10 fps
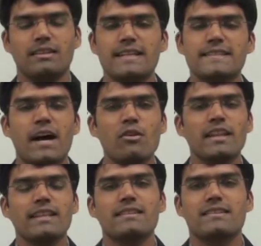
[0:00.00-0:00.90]
Let us
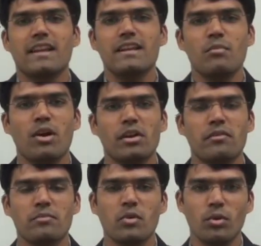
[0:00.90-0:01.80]
now take the second
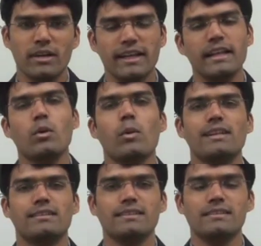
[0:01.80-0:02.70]
model from coded
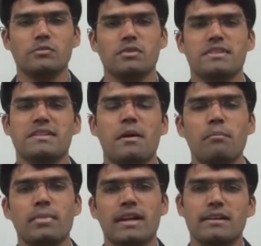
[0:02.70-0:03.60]
inequalities, which is
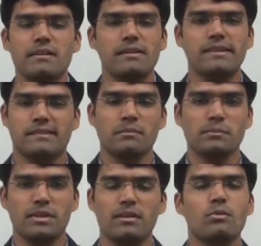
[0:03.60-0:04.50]
comparatively
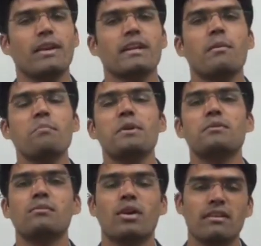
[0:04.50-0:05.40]
simple when
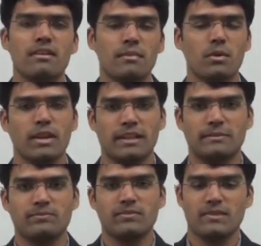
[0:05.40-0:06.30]
compared to model number 1.
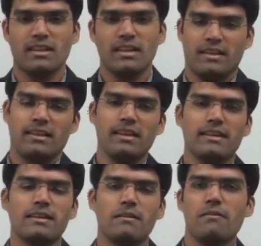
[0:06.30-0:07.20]

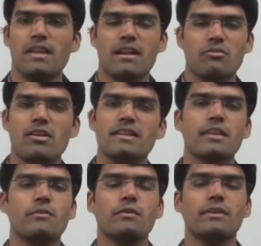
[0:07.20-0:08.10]
Here we are
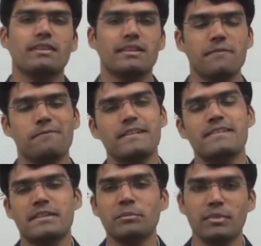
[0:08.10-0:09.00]
not given with
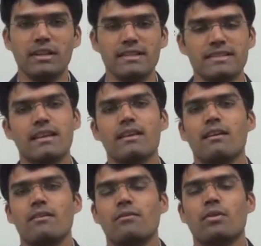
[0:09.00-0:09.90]
different symbols
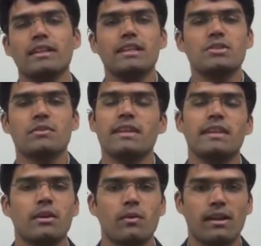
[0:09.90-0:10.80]
for each of the
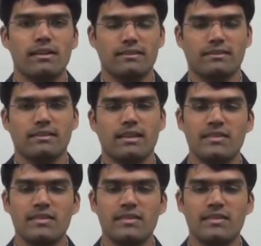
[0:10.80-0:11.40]
inequalities.